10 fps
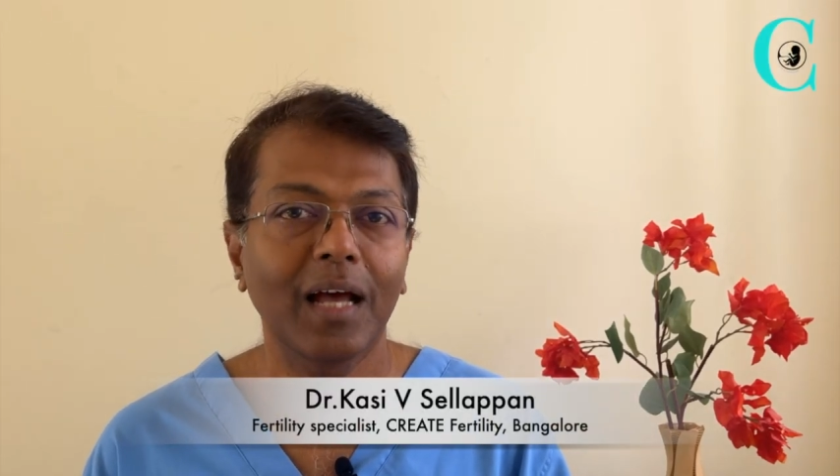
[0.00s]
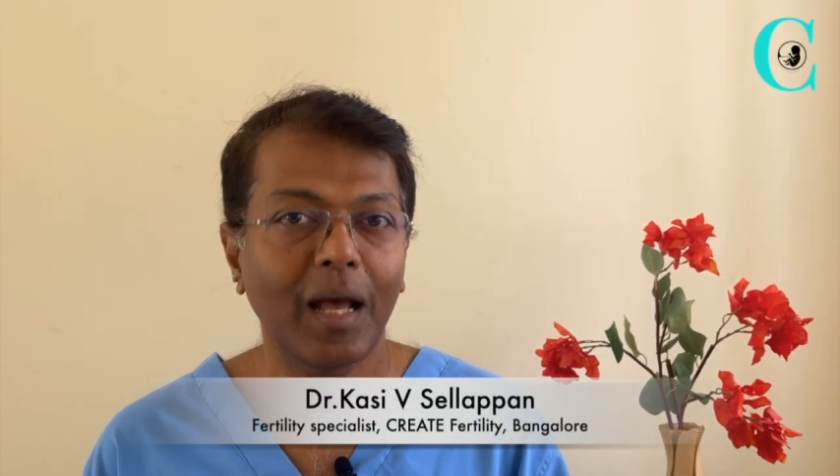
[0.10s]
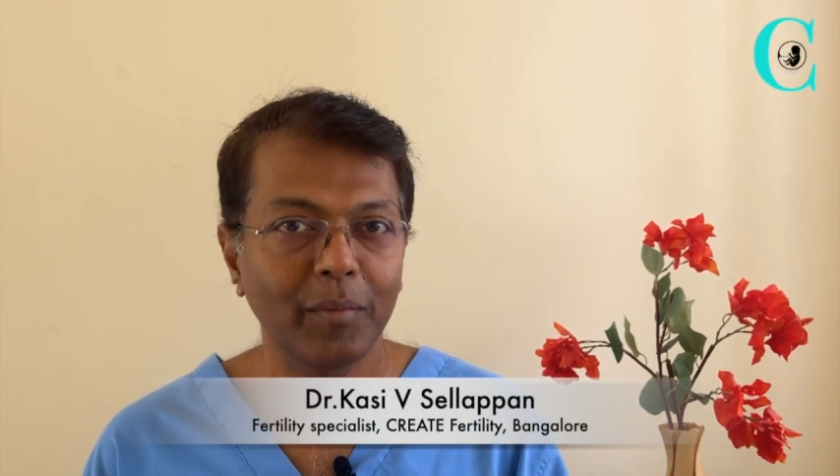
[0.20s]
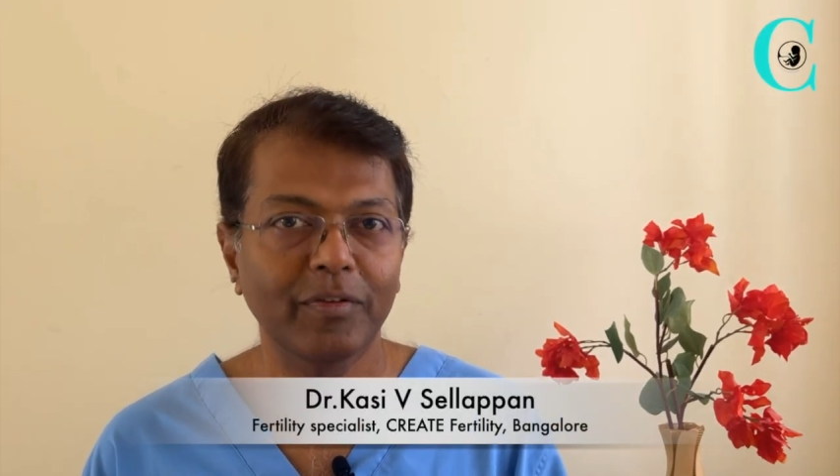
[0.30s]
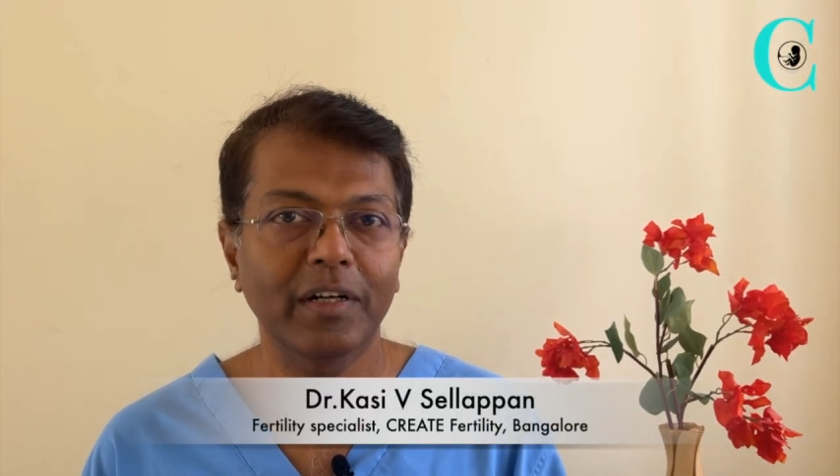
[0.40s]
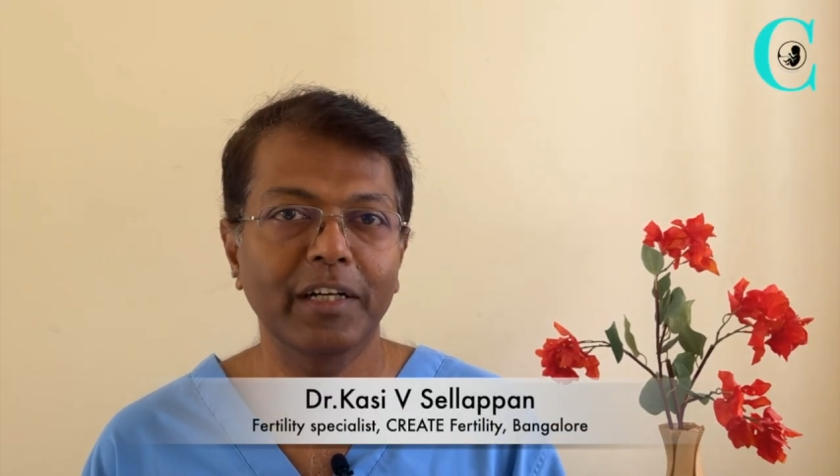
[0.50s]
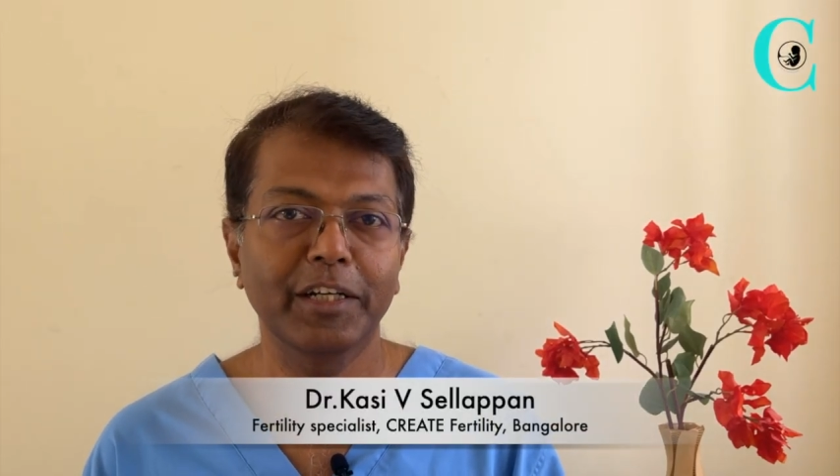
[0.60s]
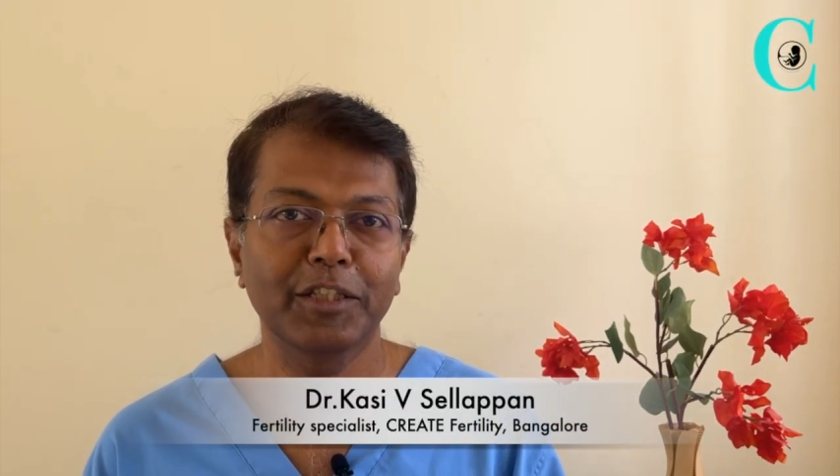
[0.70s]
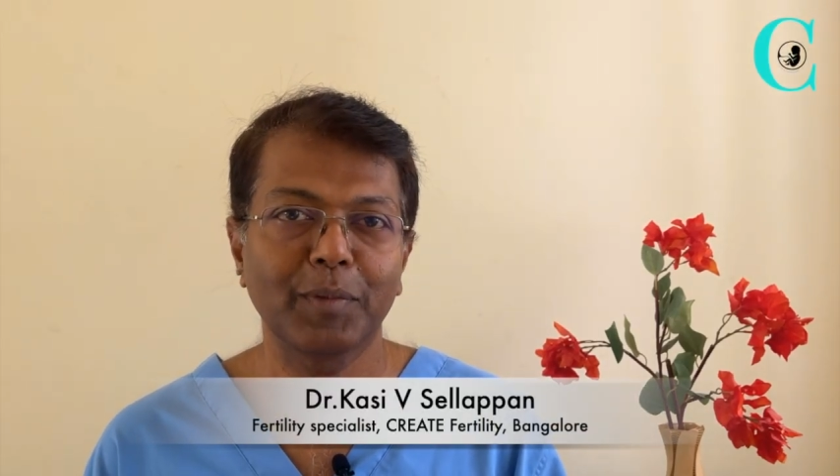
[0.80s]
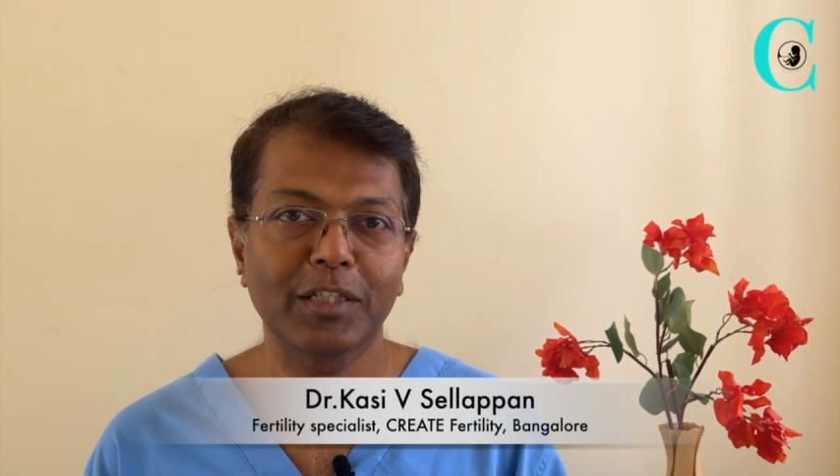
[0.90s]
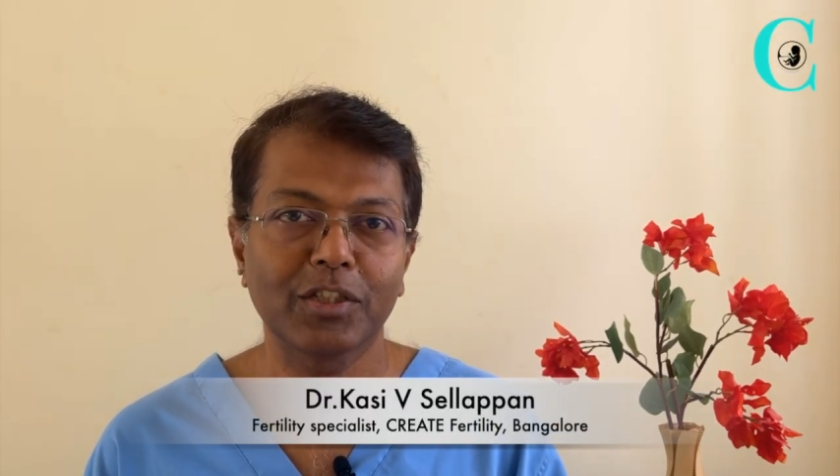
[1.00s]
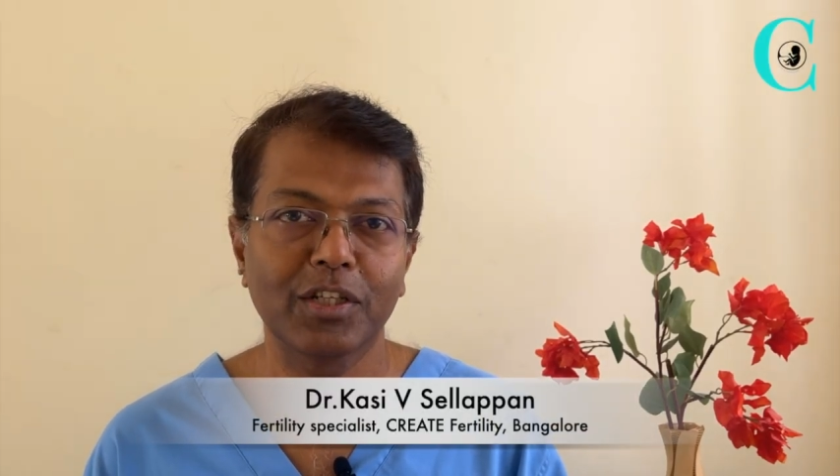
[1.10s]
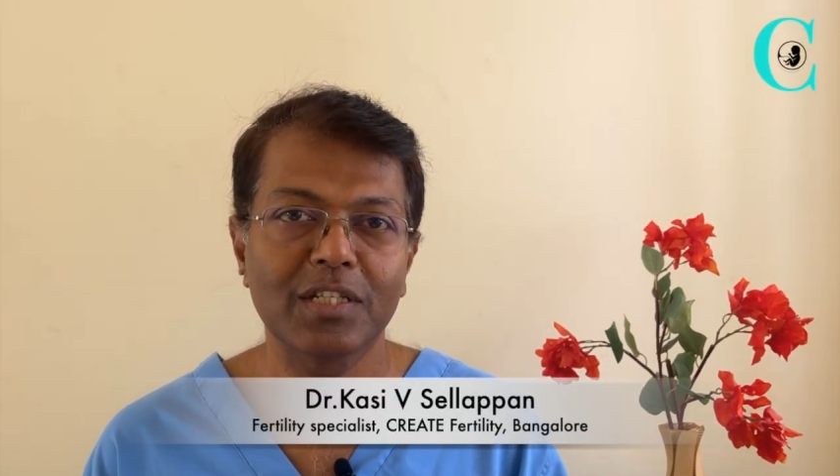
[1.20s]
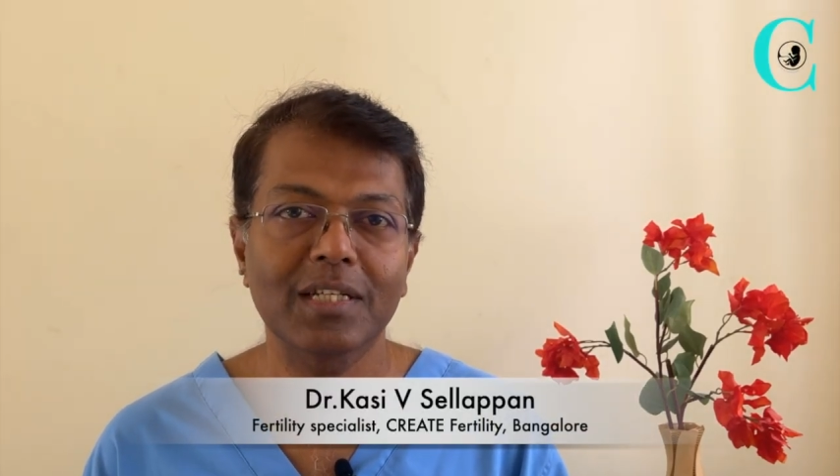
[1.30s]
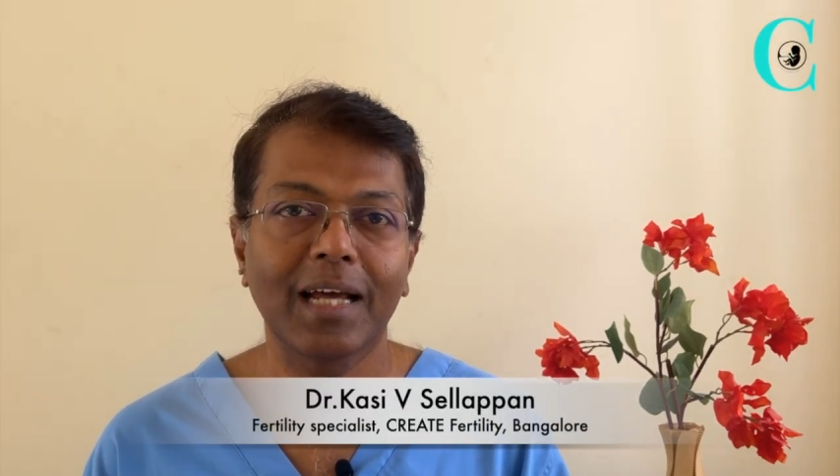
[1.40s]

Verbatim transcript: I'm a fertility specialist